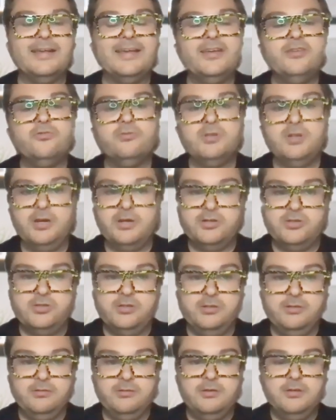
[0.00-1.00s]

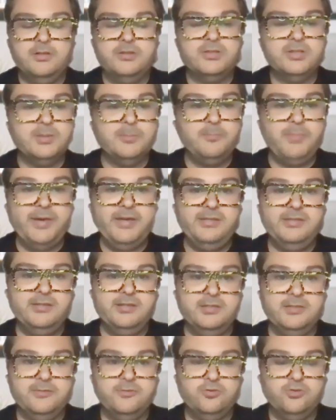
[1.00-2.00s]
introduction to the
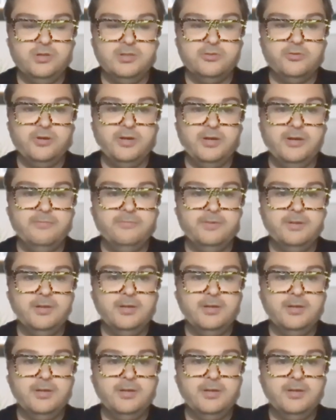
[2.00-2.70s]
basics of TrustGraph